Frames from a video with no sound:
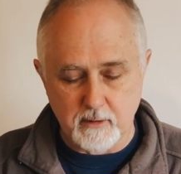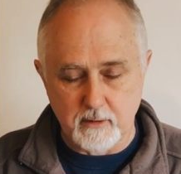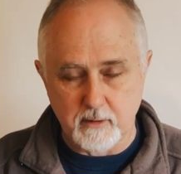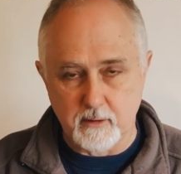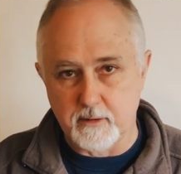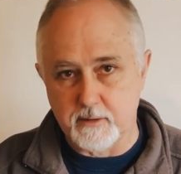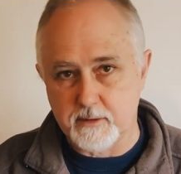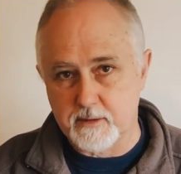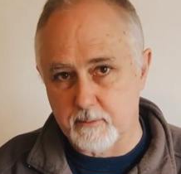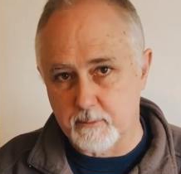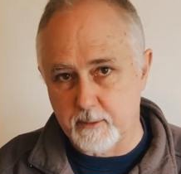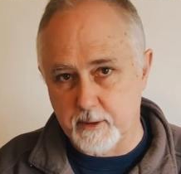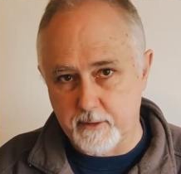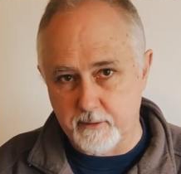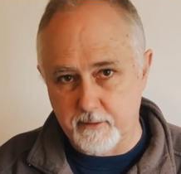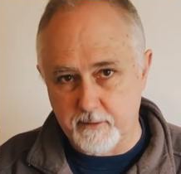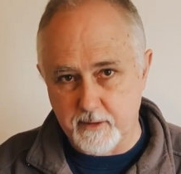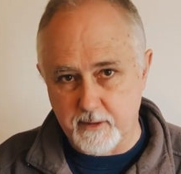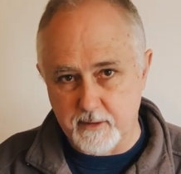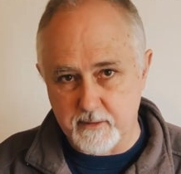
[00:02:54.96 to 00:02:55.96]
last about
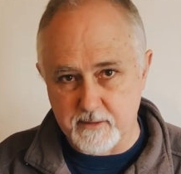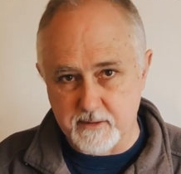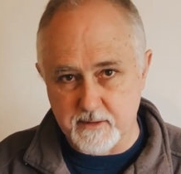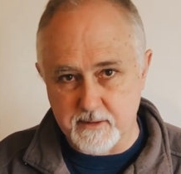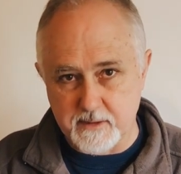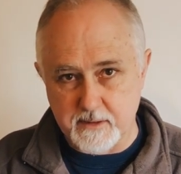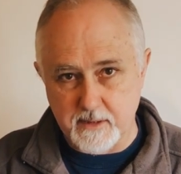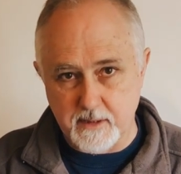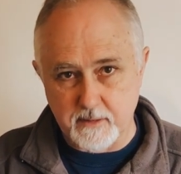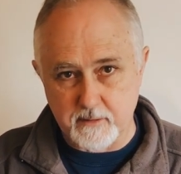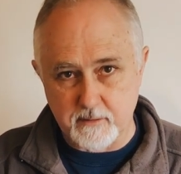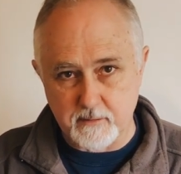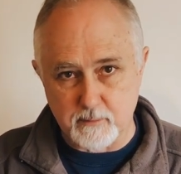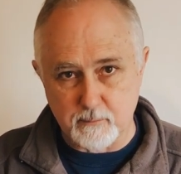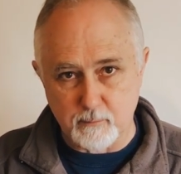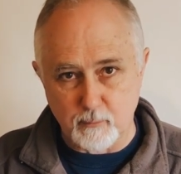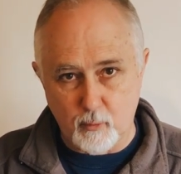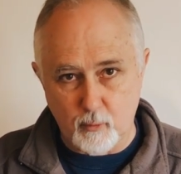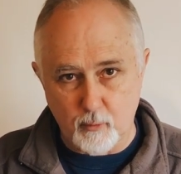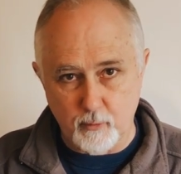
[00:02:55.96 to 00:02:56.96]
a thousand cycles
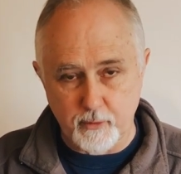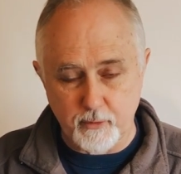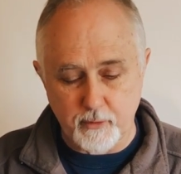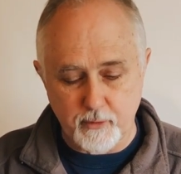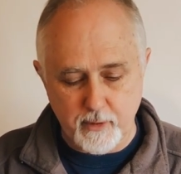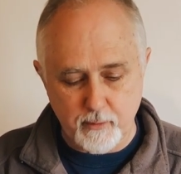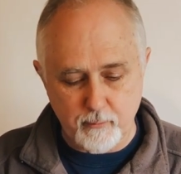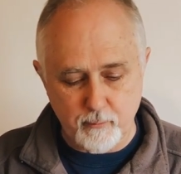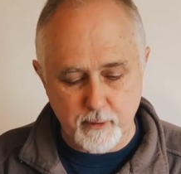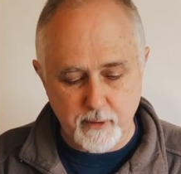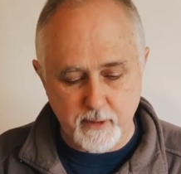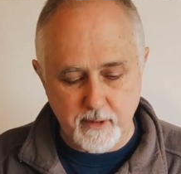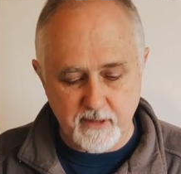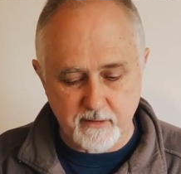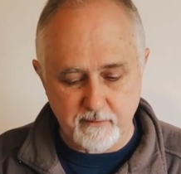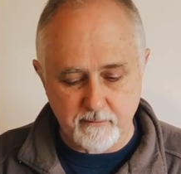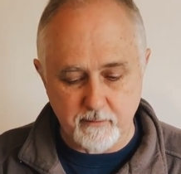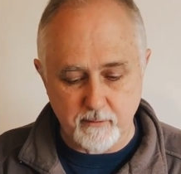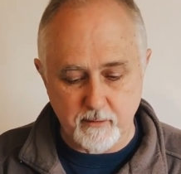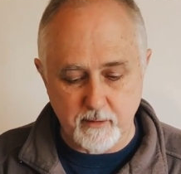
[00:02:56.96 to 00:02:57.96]
more than they would
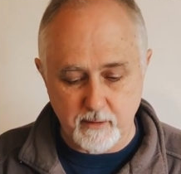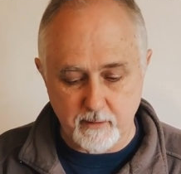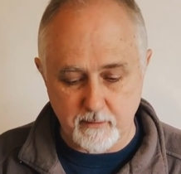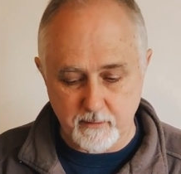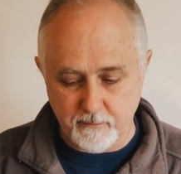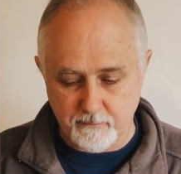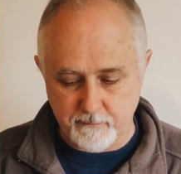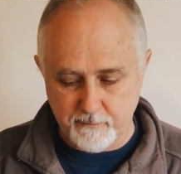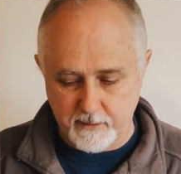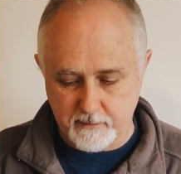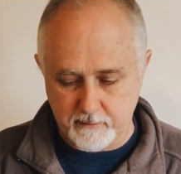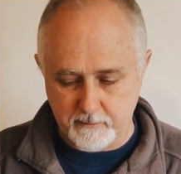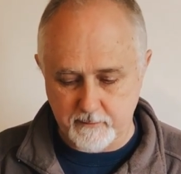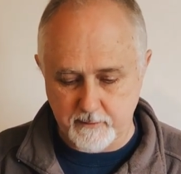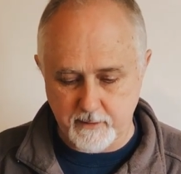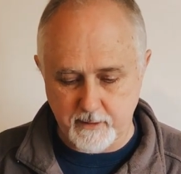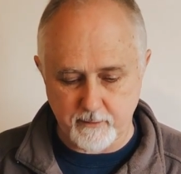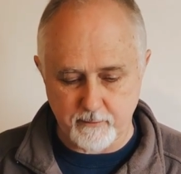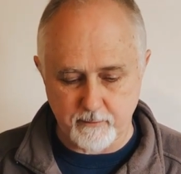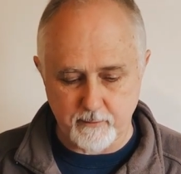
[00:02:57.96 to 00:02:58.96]
have. Uh, the fact that
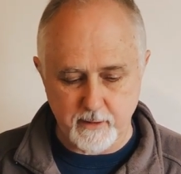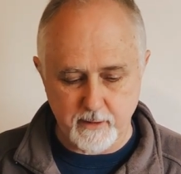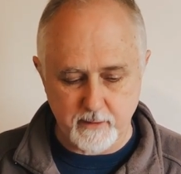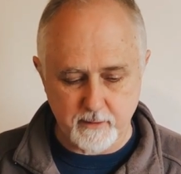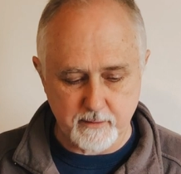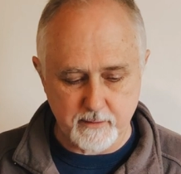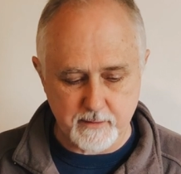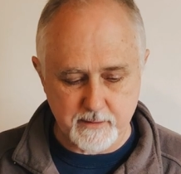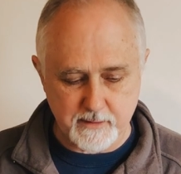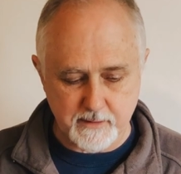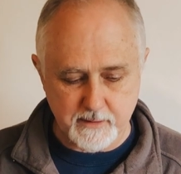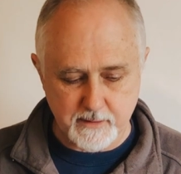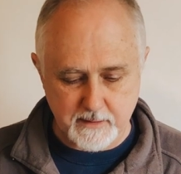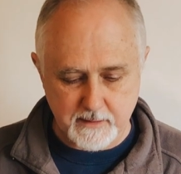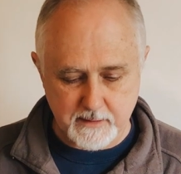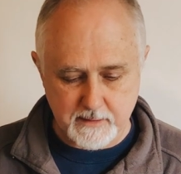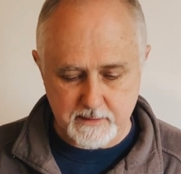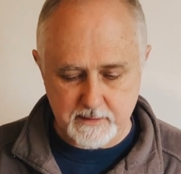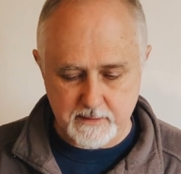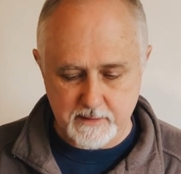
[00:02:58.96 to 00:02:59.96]
they are in this
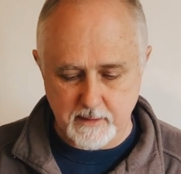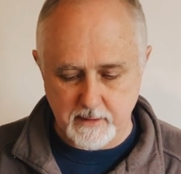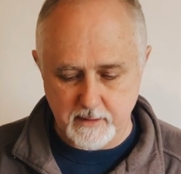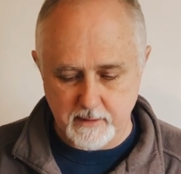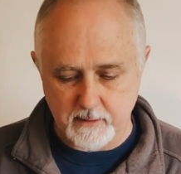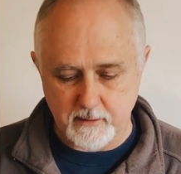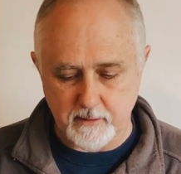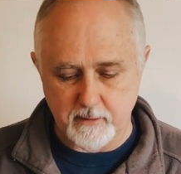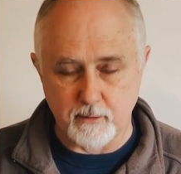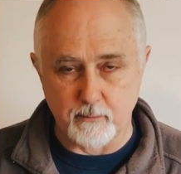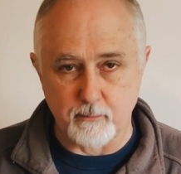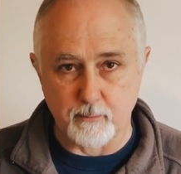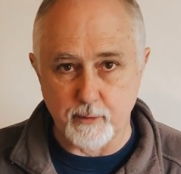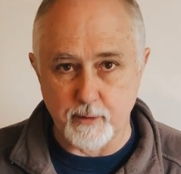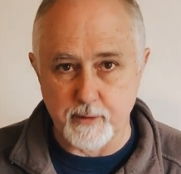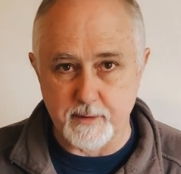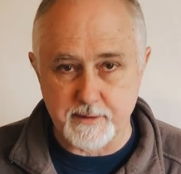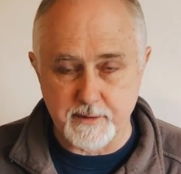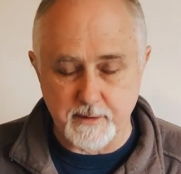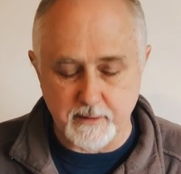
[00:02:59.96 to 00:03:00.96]
slightly
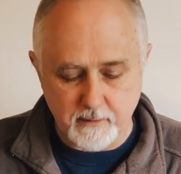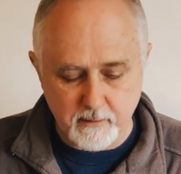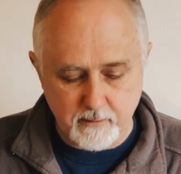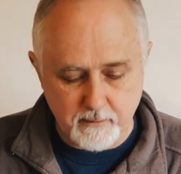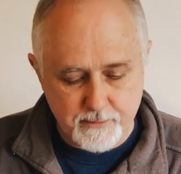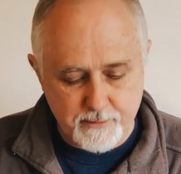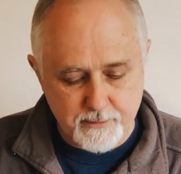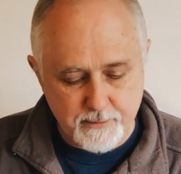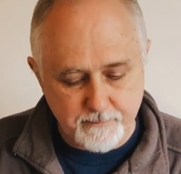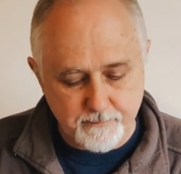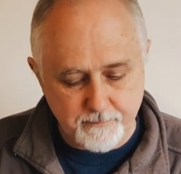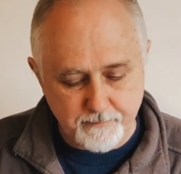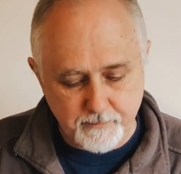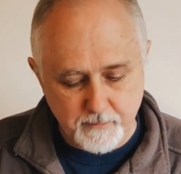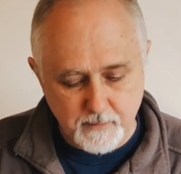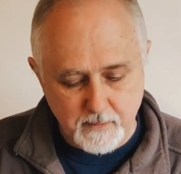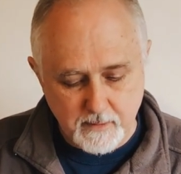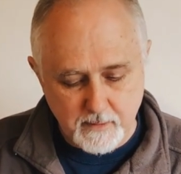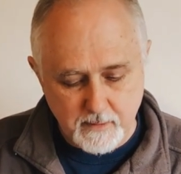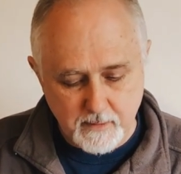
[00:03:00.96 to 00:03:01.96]
compressed enclosure,
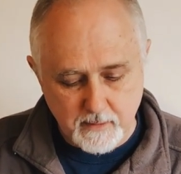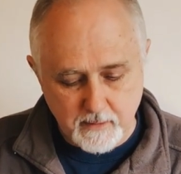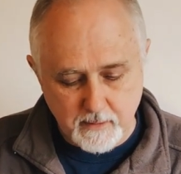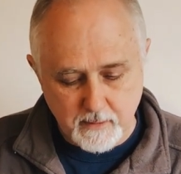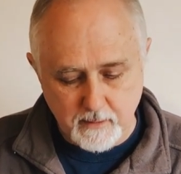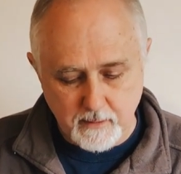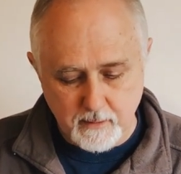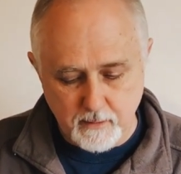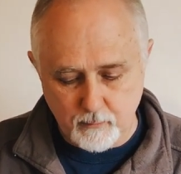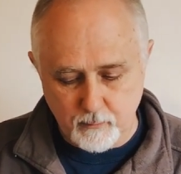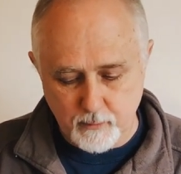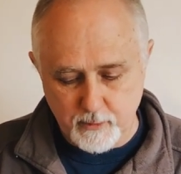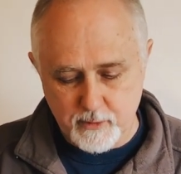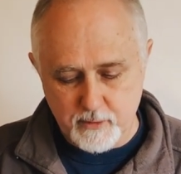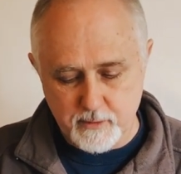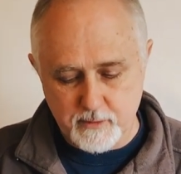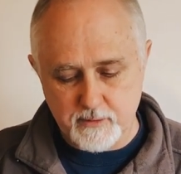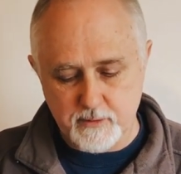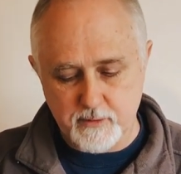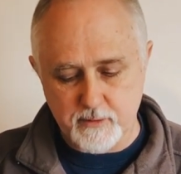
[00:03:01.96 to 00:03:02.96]
uh,
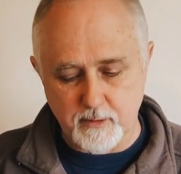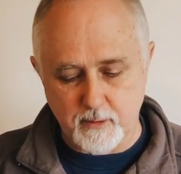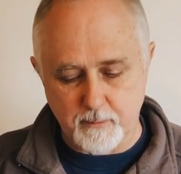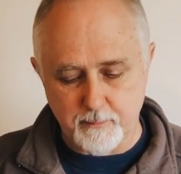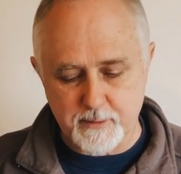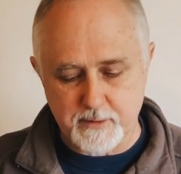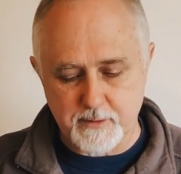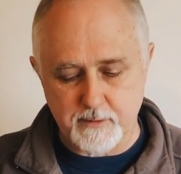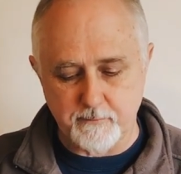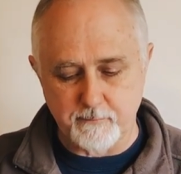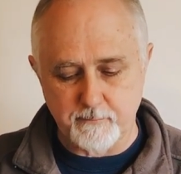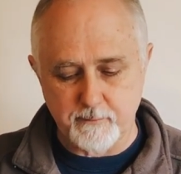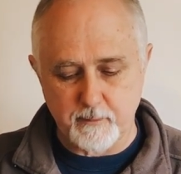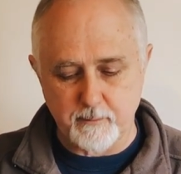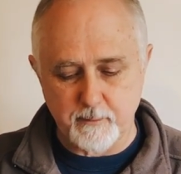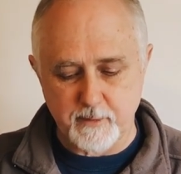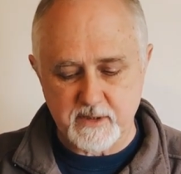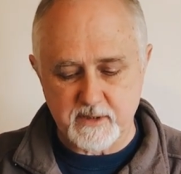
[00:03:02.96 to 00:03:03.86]
which stops them from